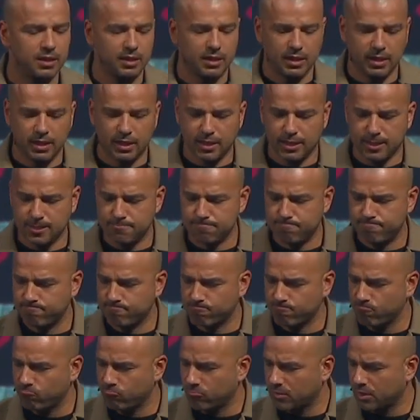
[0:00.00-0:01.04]

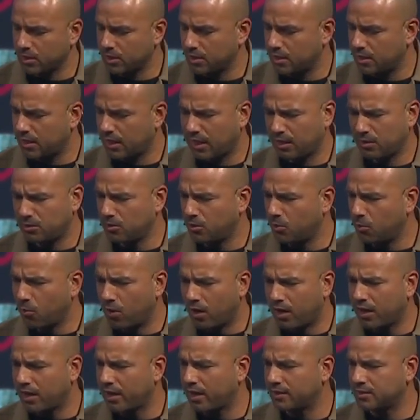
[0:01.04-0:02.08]
I don't know
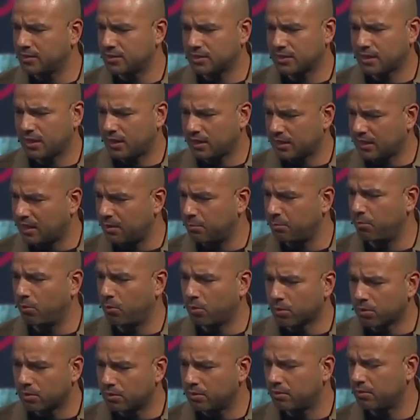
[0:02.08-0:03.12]
why. I just kind of got
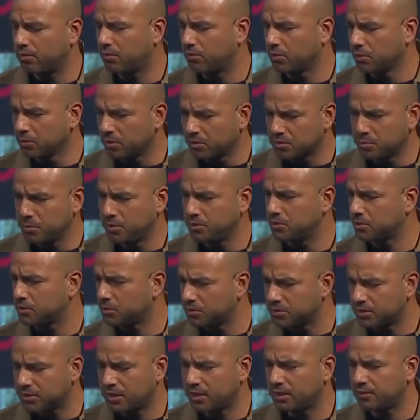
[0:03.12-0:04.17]
bored through those musical
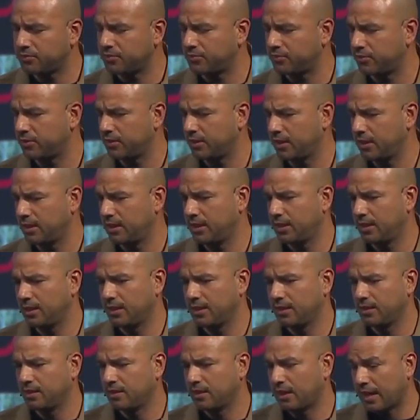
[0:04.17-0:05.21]
stuff.
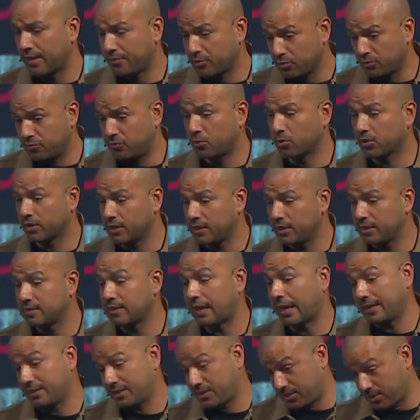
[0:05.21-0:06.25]
After four kids,
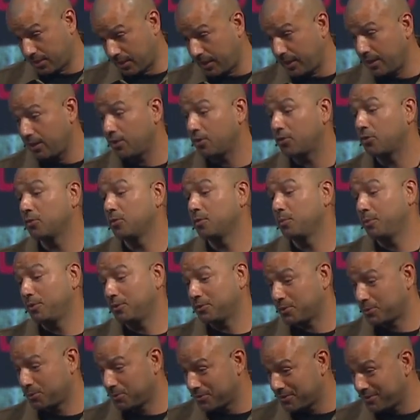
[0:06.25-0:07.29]
I sing through the
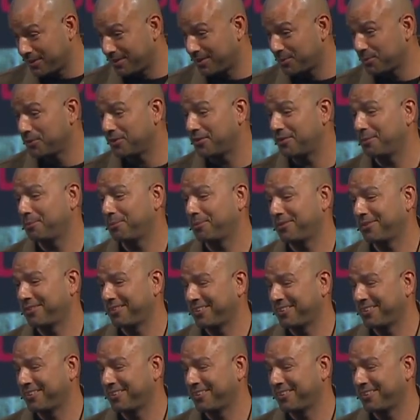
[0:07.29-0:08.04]
musicals now with them.